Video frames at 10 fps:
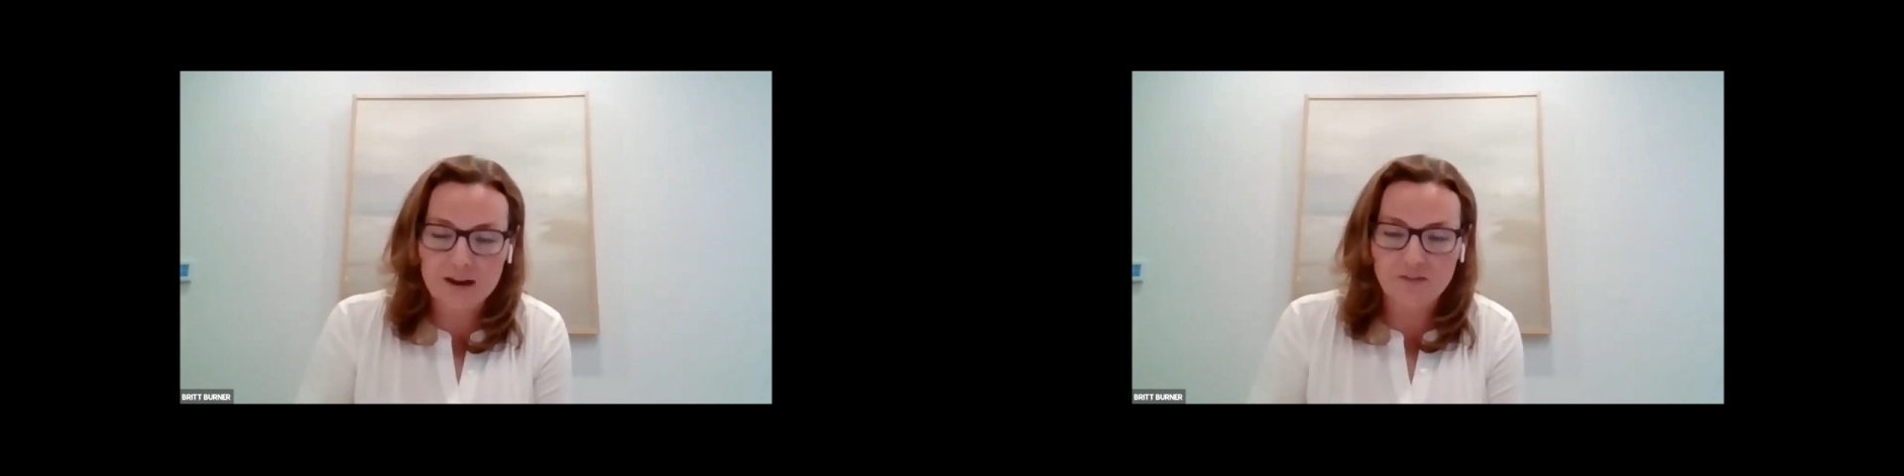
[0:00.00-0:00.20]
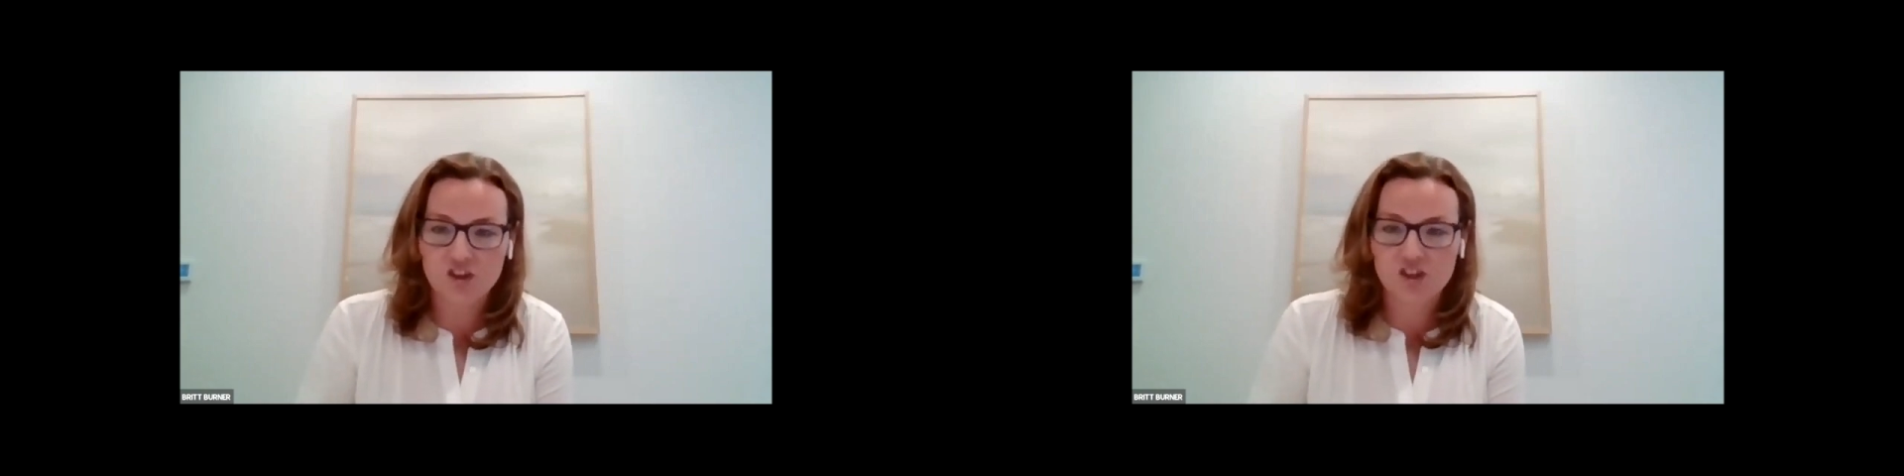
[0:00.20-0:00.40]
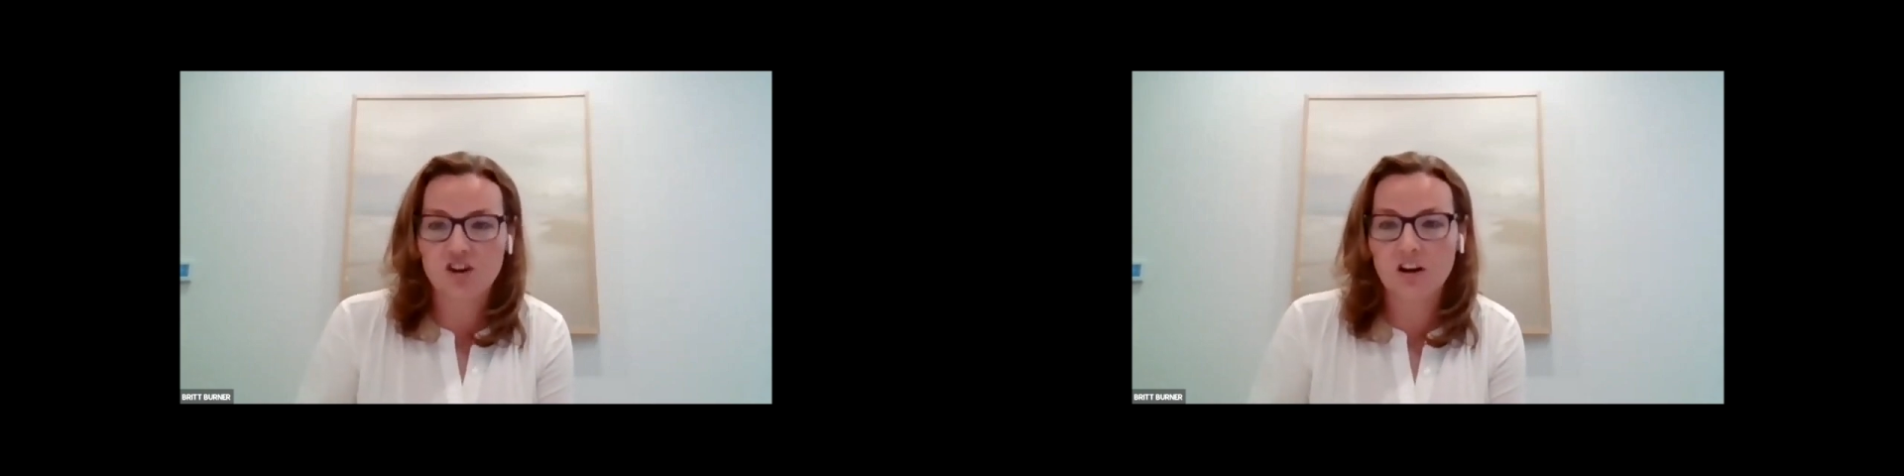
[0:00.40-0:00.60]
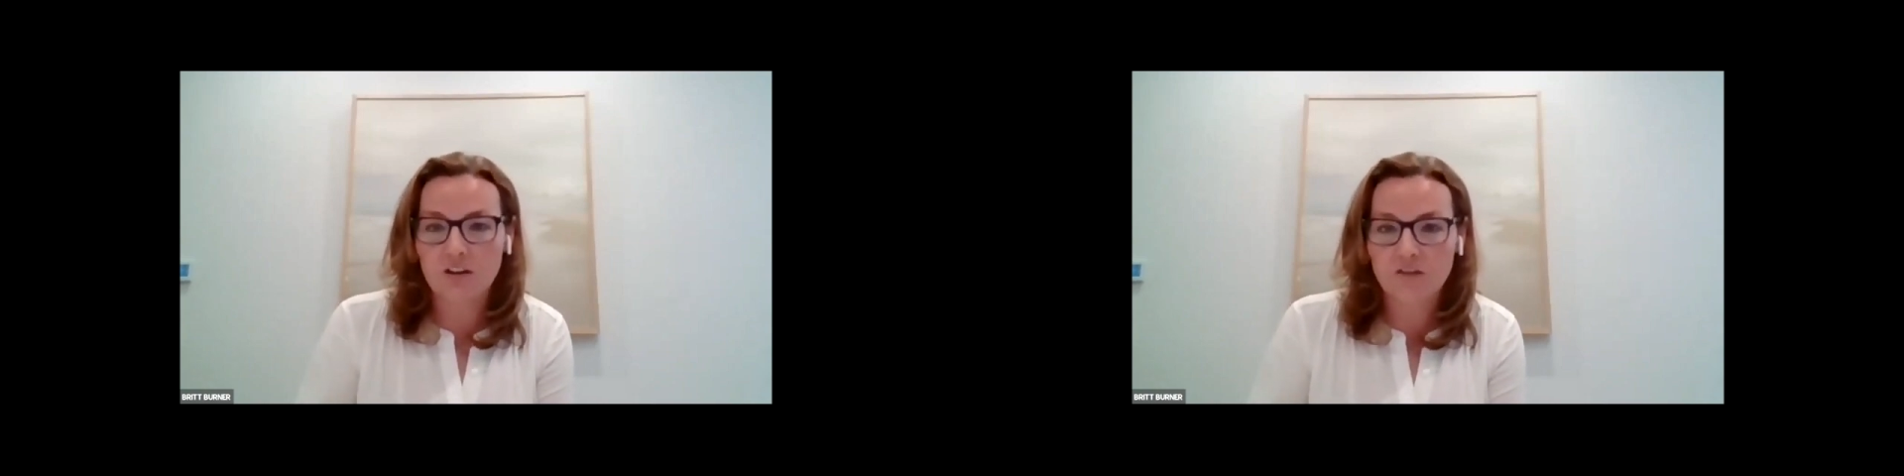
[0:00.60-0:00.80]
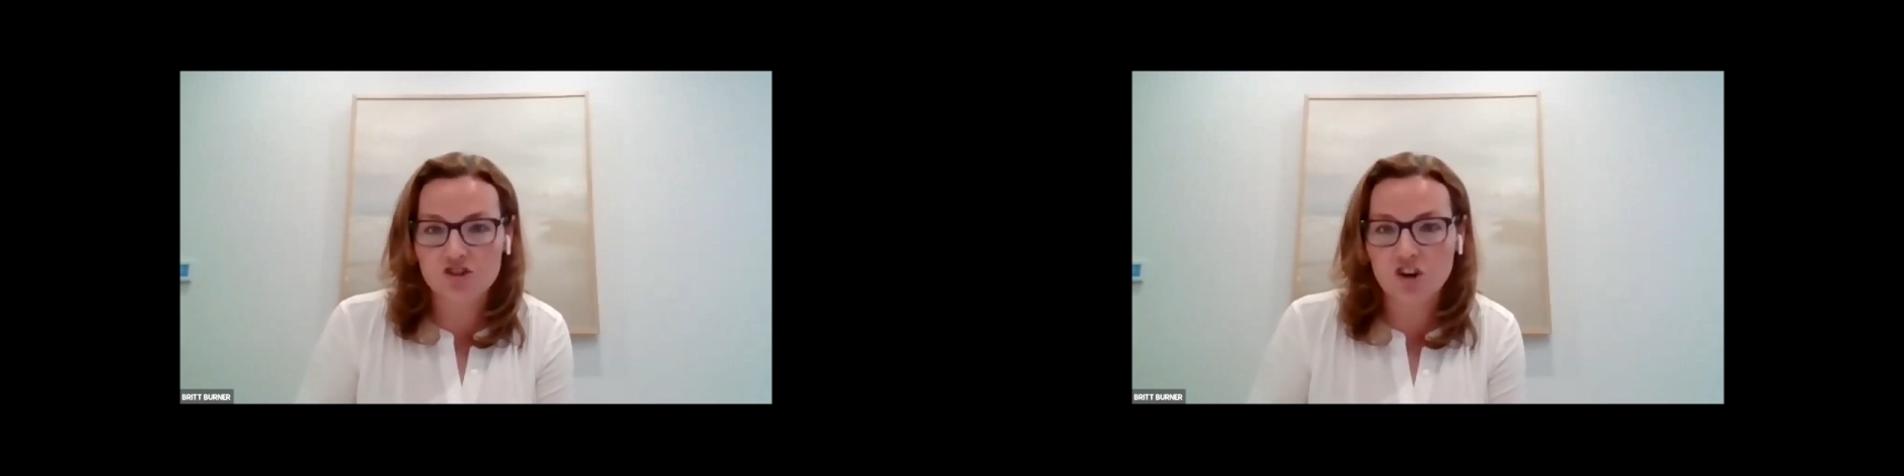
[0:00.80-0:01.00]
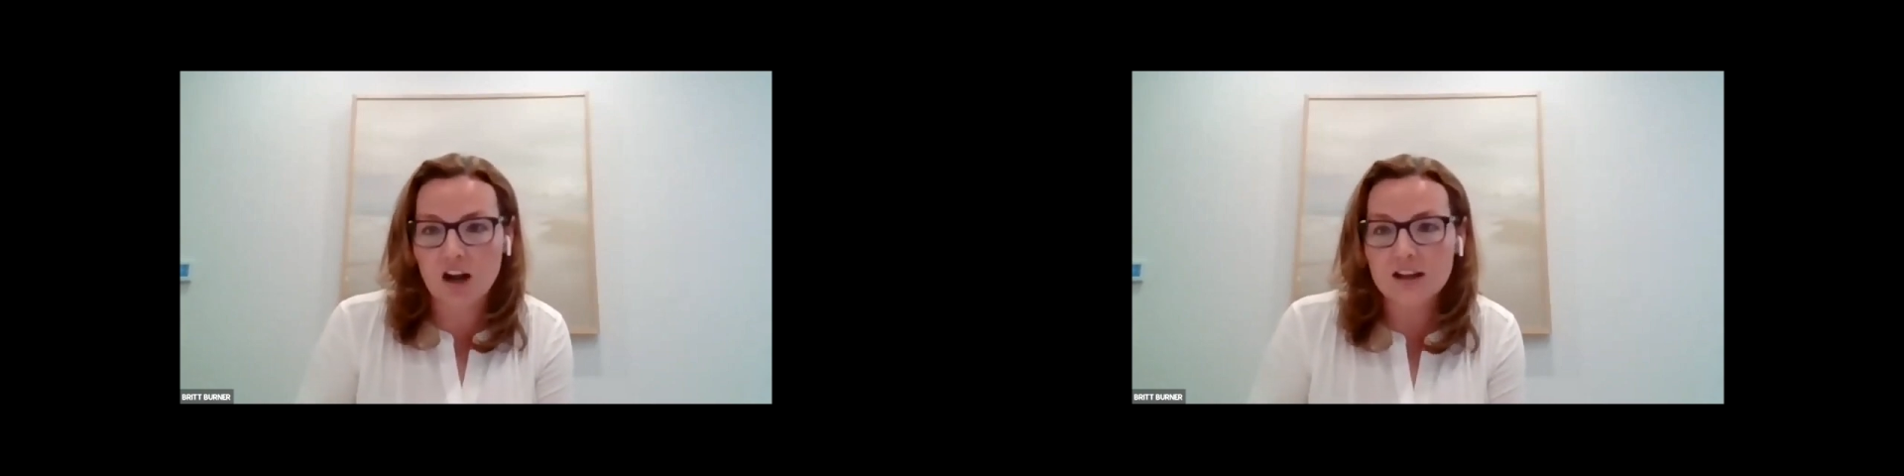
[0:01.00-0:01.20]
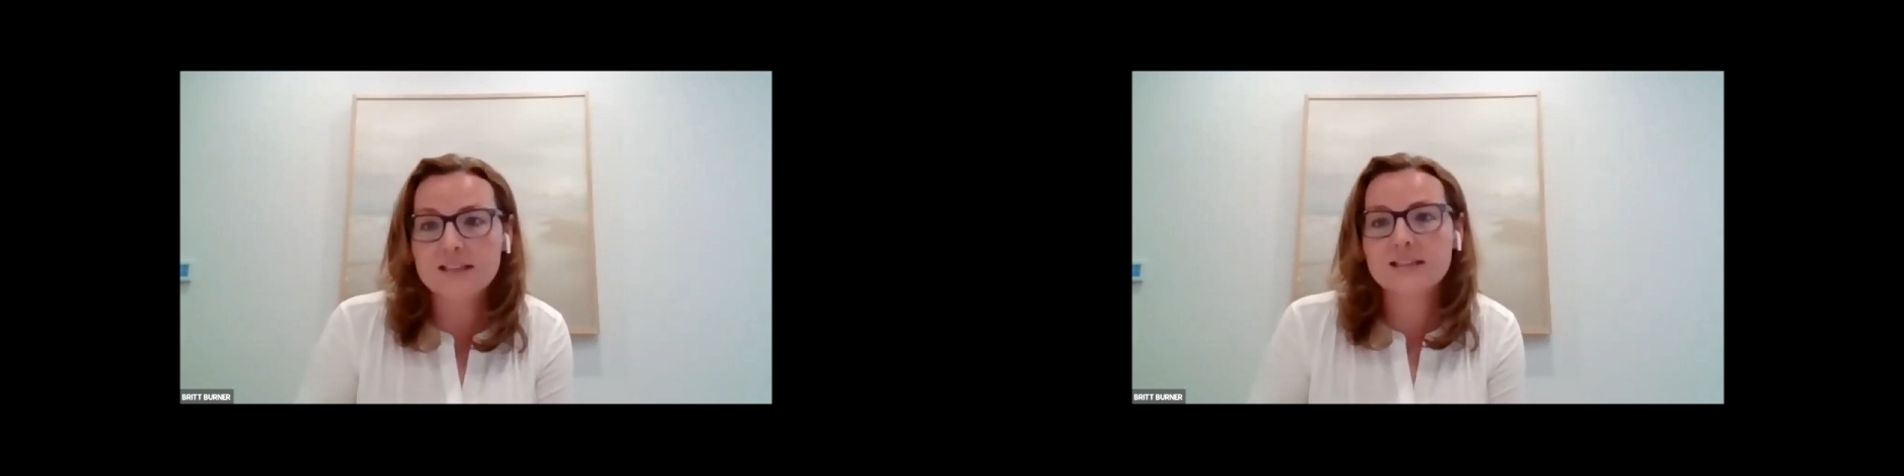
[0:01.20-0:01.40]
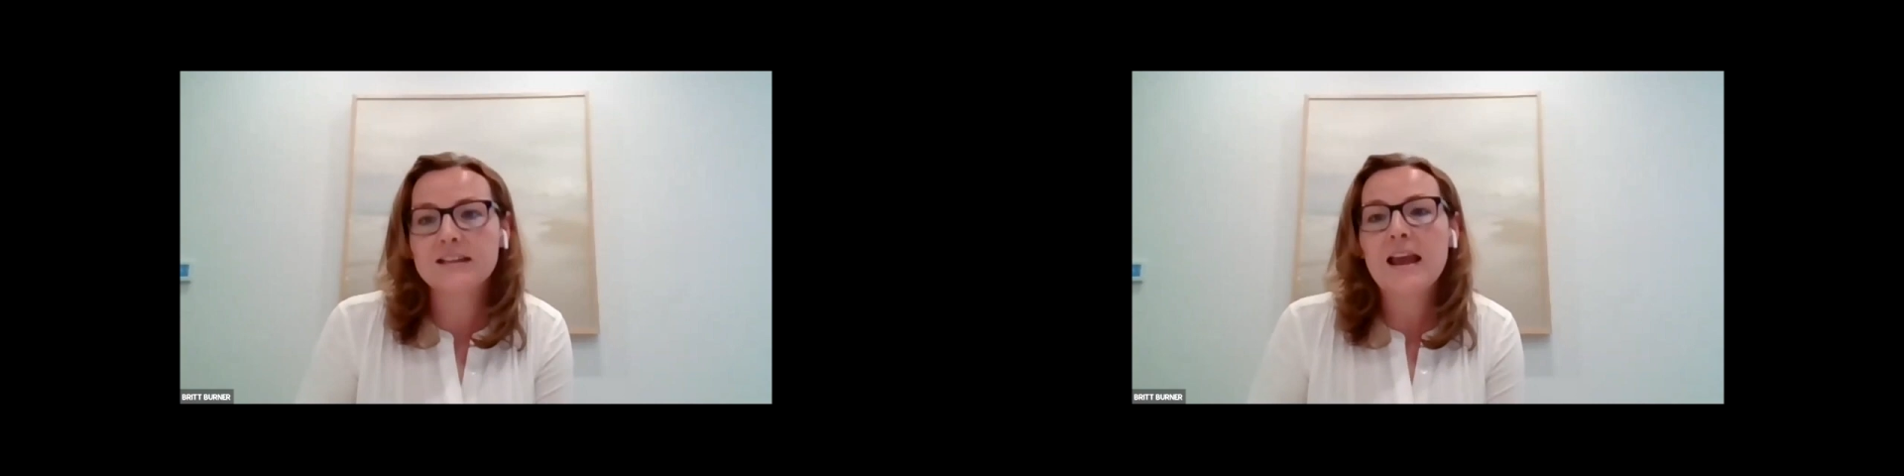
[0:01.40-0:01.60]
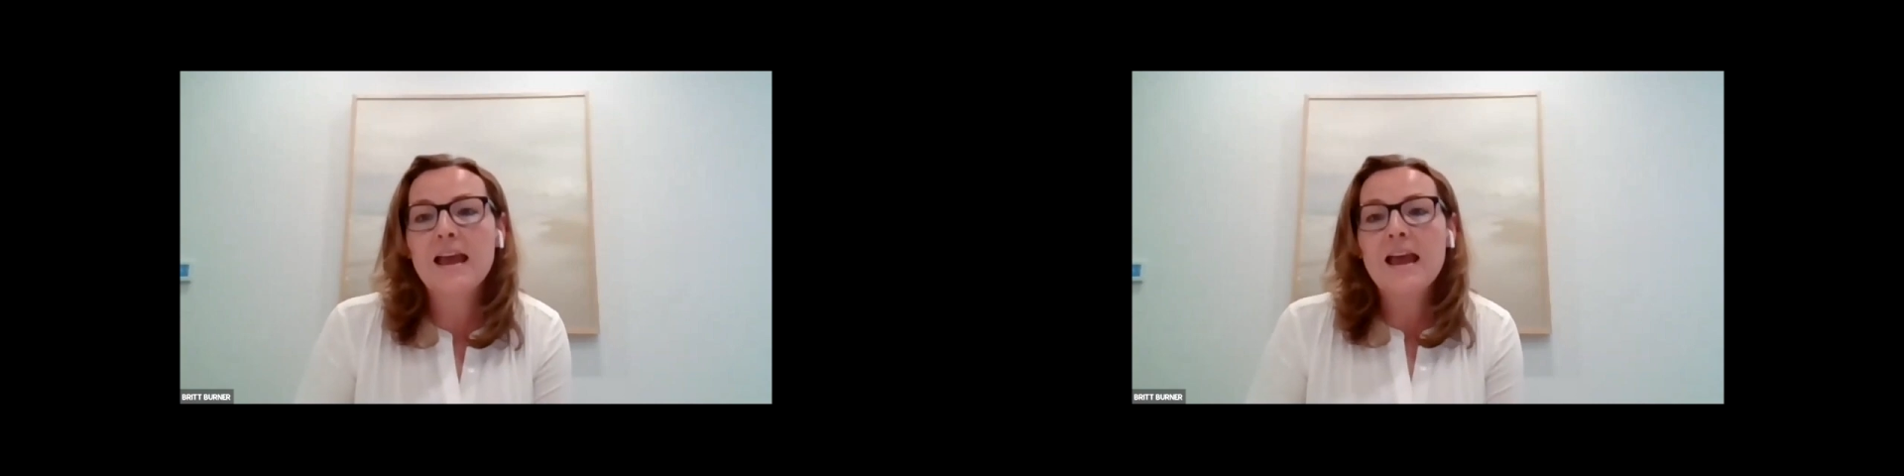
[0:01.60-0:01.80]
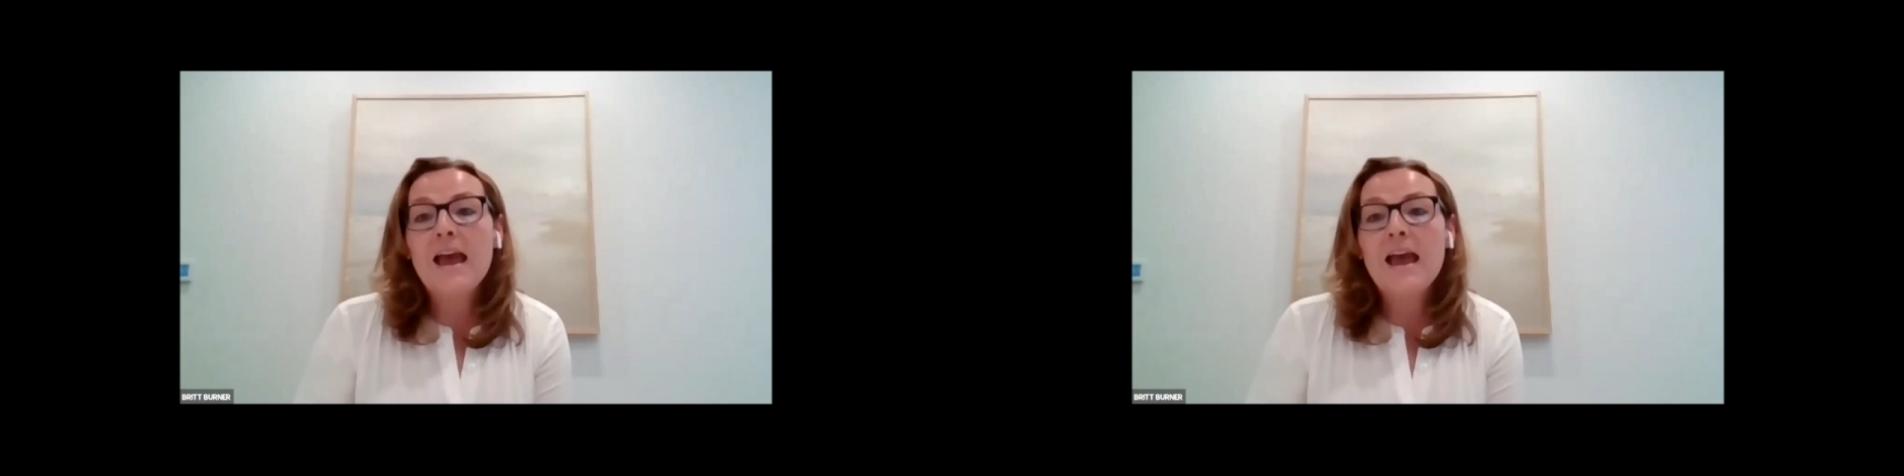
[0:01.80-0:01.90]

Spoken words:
who is the beneficiary of the trust,